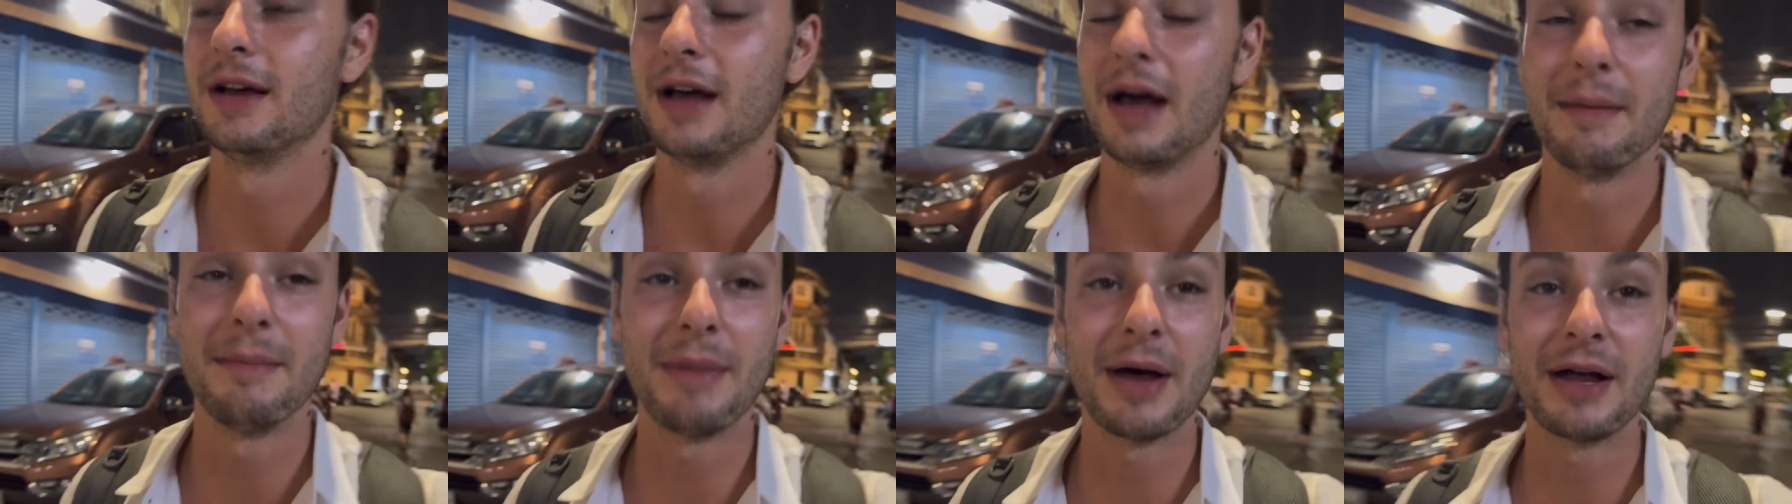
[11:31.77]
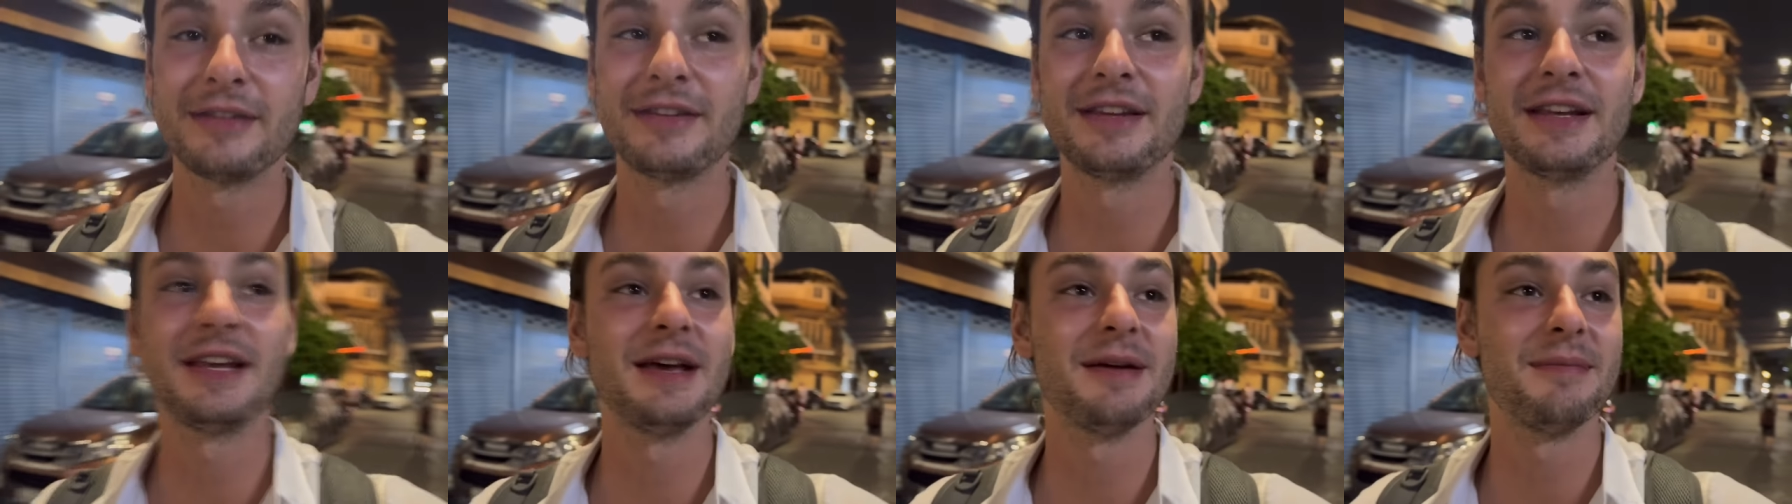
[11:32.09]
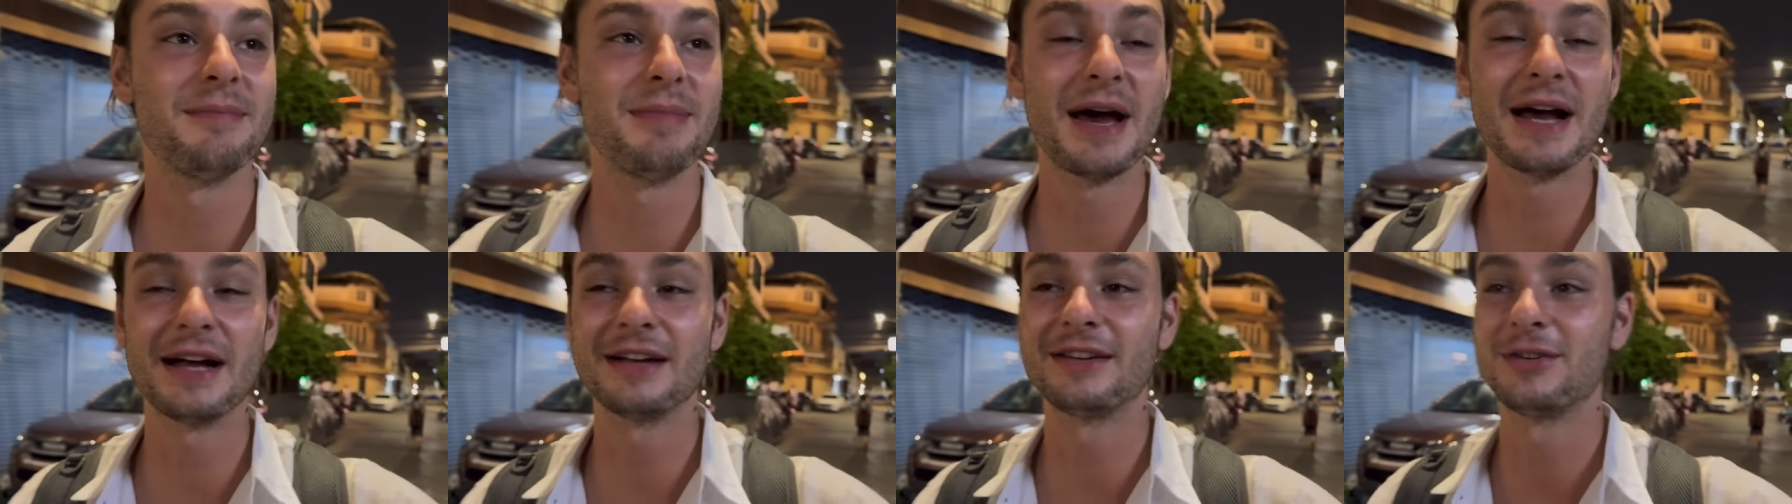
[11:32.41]
I'm about to get
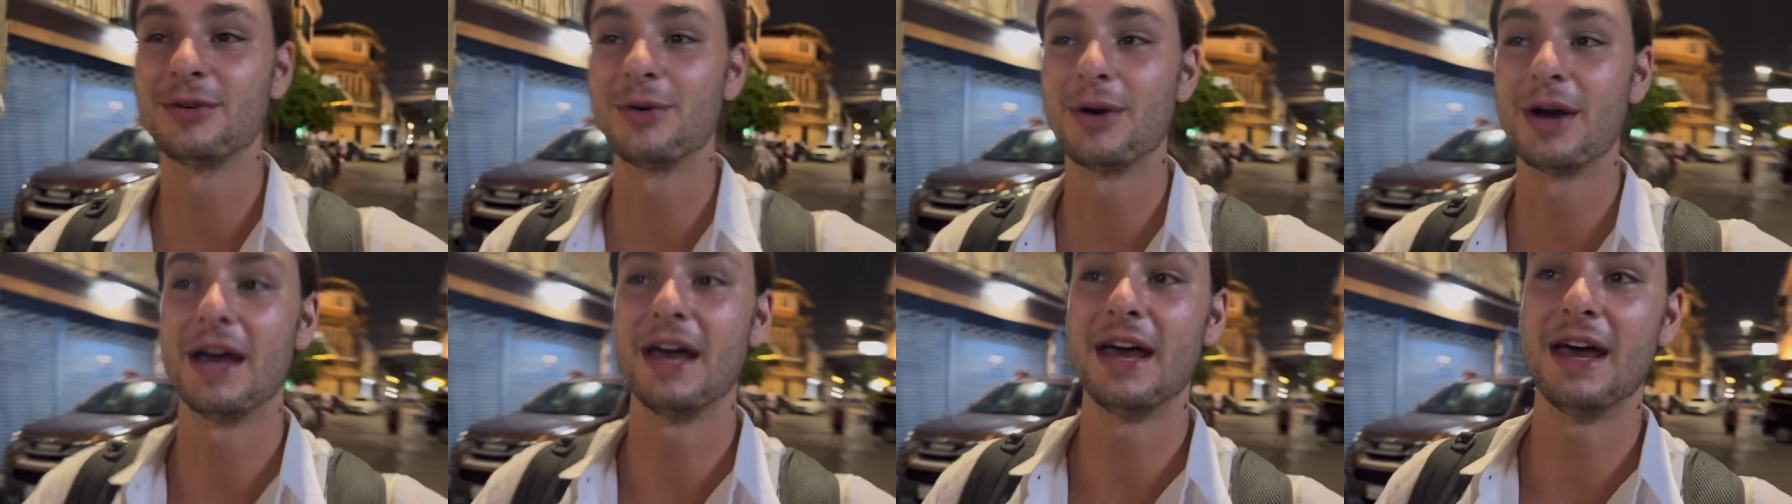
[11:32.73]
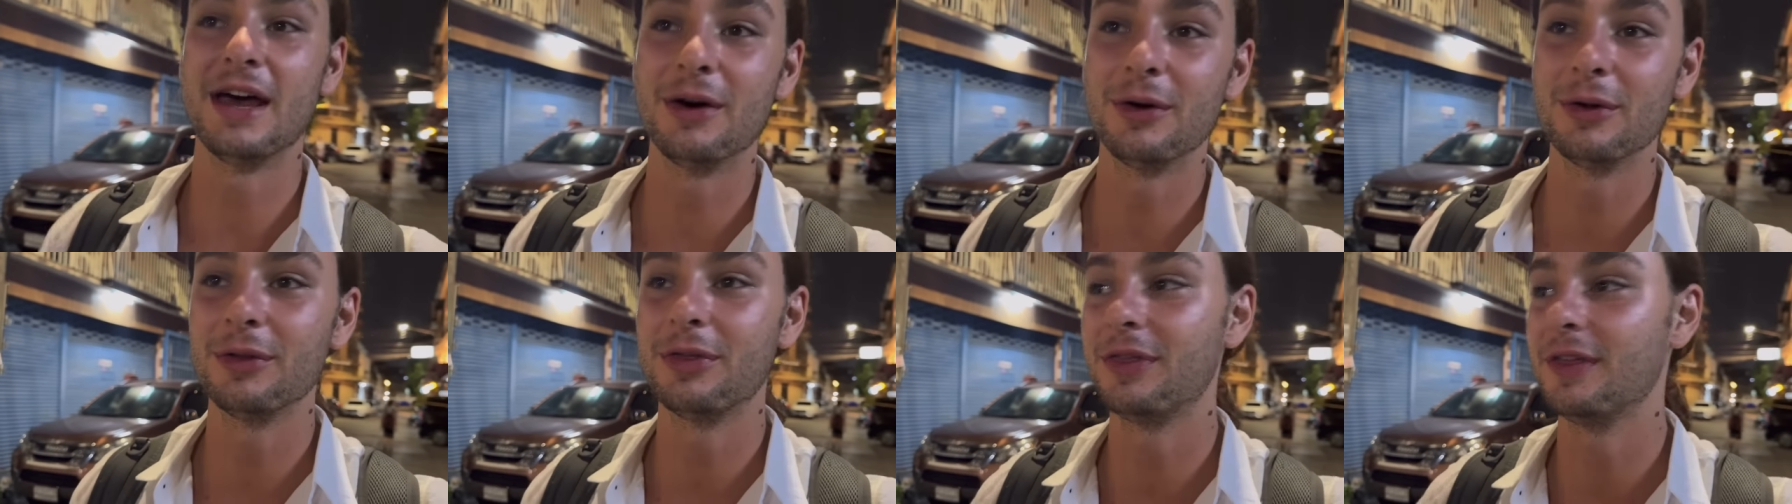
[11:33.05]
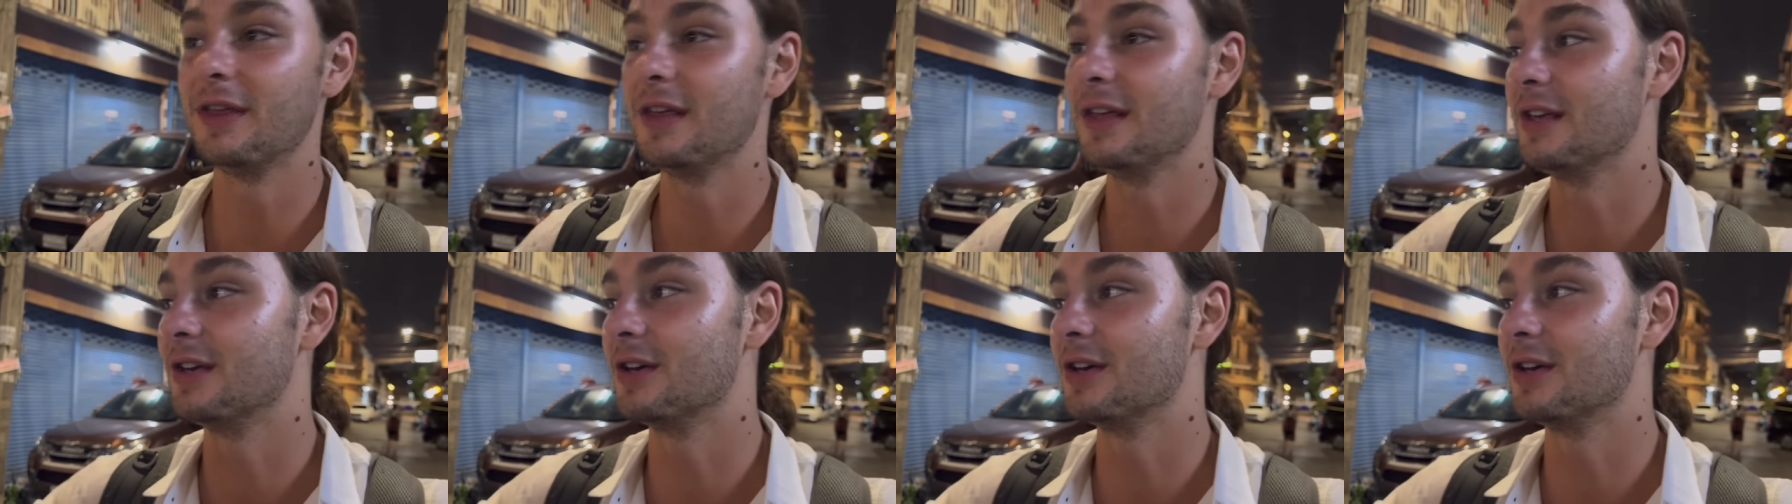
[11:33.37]
back to a healthy,